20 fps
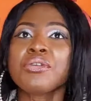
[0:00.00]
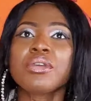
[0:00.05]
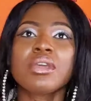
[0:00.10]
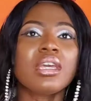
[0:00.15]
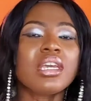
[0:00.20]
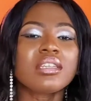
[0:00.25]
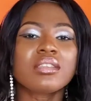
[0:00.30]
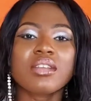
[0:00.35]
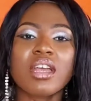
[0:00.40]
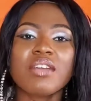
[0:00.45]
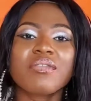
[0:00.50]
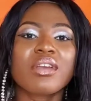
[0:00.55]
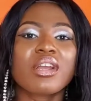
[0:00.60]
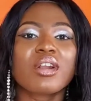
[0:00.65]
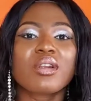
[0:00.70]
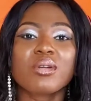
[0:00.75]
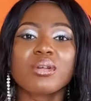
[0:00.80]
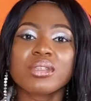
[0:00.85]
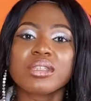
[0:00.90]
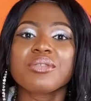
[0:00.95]
it's not even
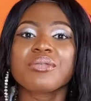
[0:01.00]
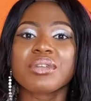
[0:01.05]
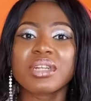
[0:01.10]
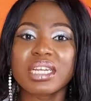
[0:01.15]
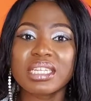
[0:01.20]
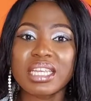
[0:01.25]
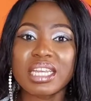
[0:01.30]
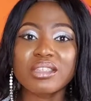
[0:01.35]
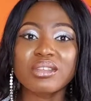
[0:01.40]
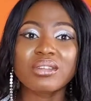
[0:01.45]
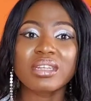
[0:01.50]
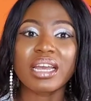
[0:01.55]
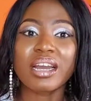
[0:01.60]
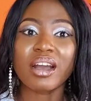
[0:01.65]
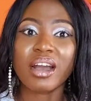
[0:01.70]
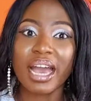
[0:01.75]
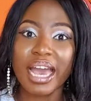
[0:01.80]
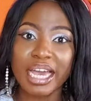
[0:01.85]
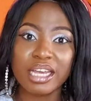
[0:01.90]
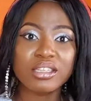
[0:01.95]
closely related to their
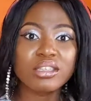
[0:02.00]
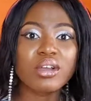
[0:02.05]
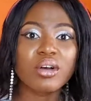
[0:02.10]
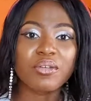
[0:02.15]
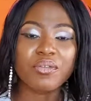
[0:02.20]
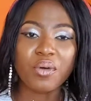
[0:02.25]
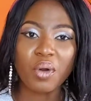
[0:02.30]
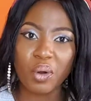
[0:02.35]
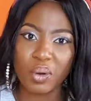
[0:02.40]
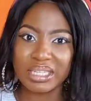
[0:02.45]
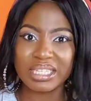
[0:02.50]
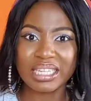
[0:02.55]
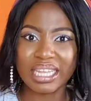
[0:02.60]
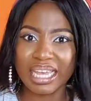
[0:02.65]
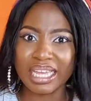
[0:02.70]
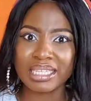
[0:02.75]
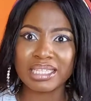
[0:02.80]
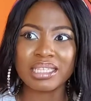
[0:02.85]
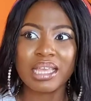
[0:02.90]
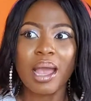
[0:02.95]
kind of
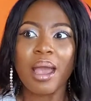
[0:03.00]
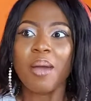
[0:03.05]
content,